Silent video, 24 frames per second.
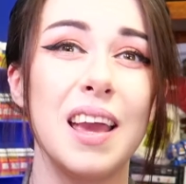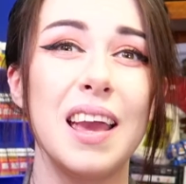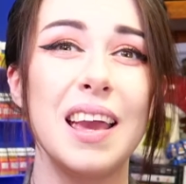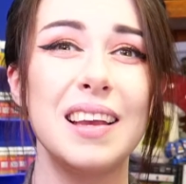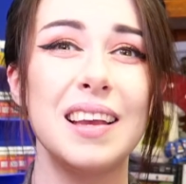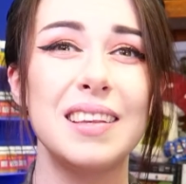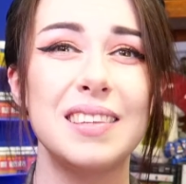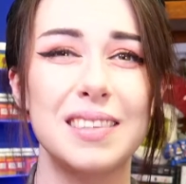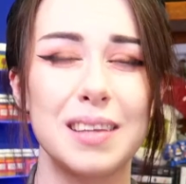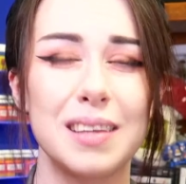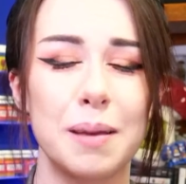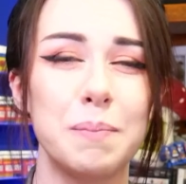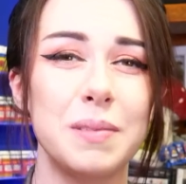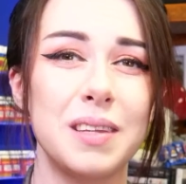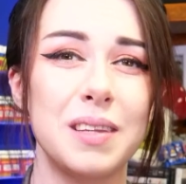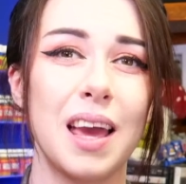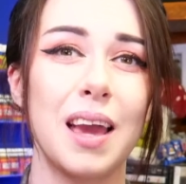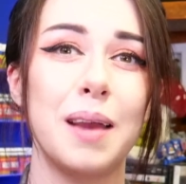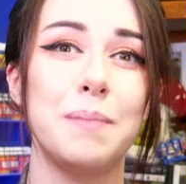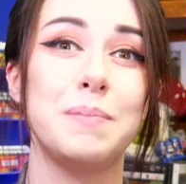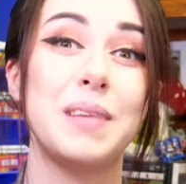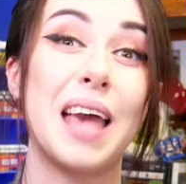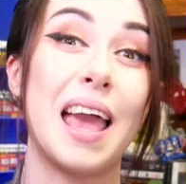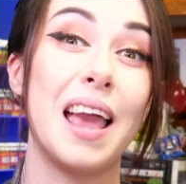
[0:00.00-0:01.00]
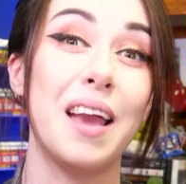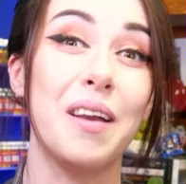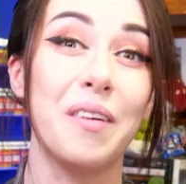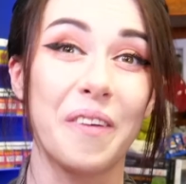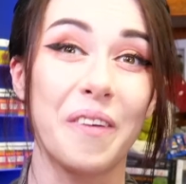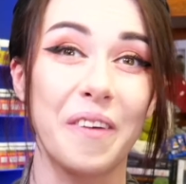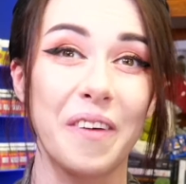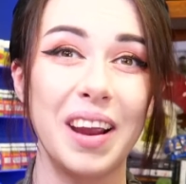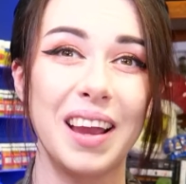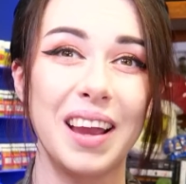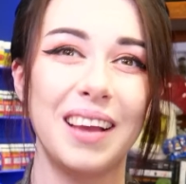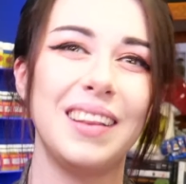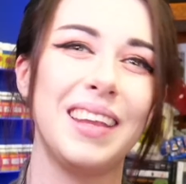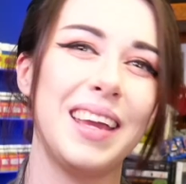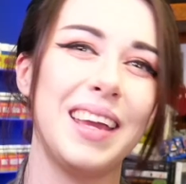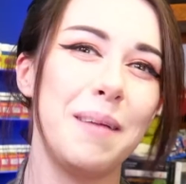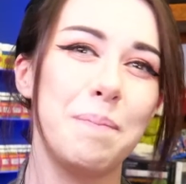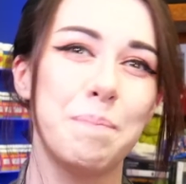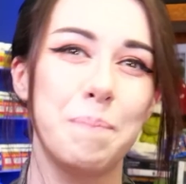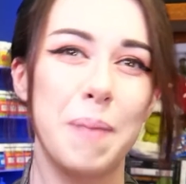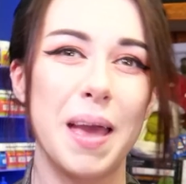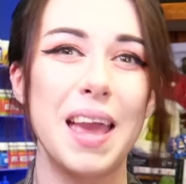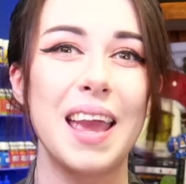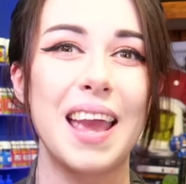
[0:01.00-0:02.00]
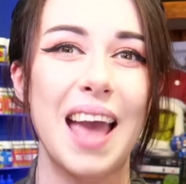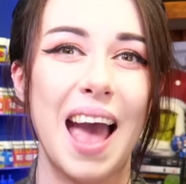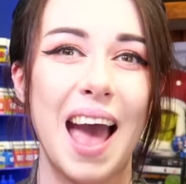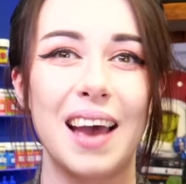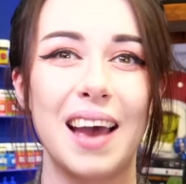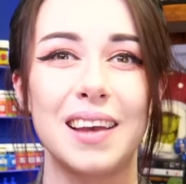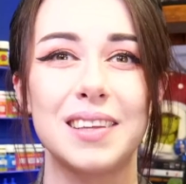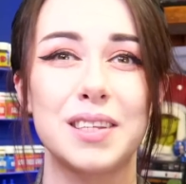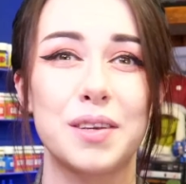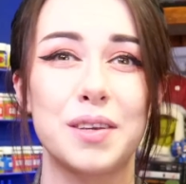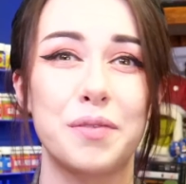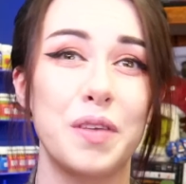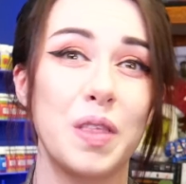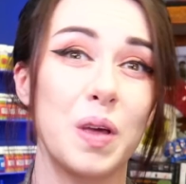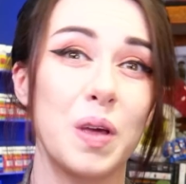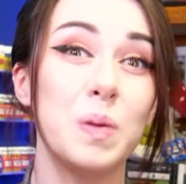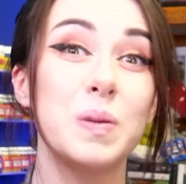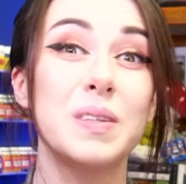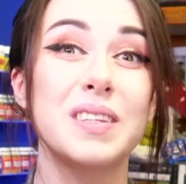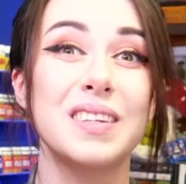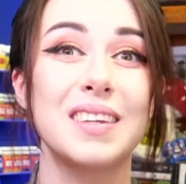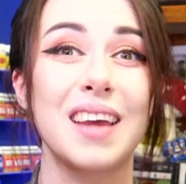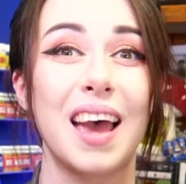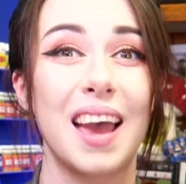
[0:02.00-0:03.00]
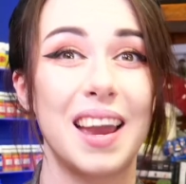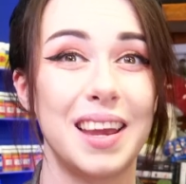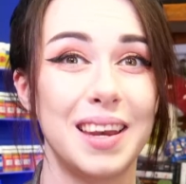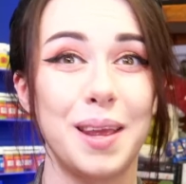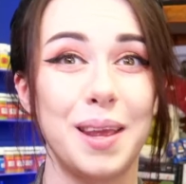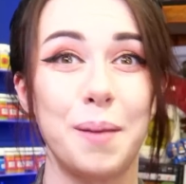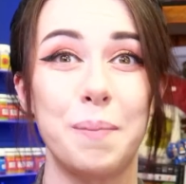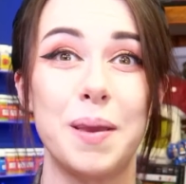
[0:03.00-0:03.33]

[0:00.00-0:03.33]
is sometimes a really big ask for those tiny